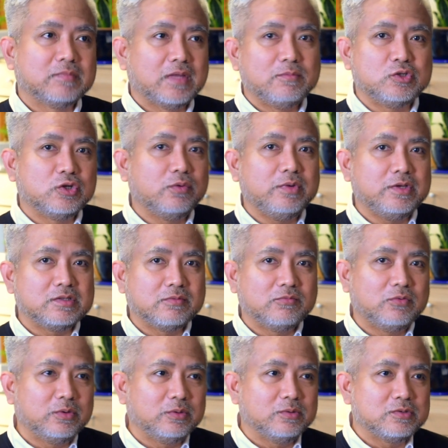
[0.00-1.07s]
showing some
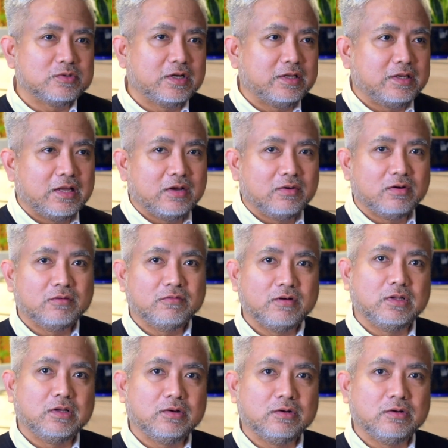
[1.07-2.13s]
photos right now of
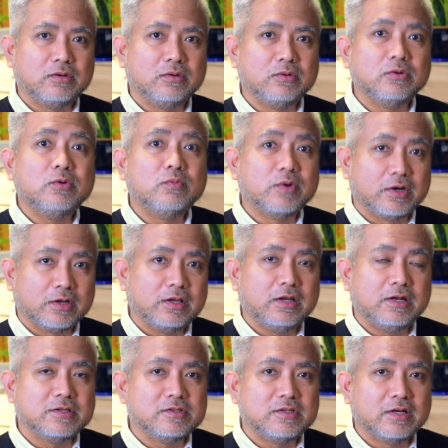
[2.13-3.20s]
the good work
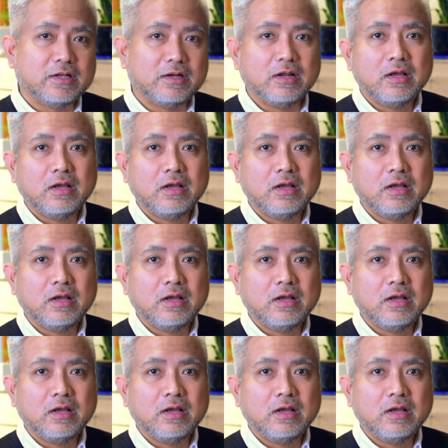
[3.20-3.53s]
it has done.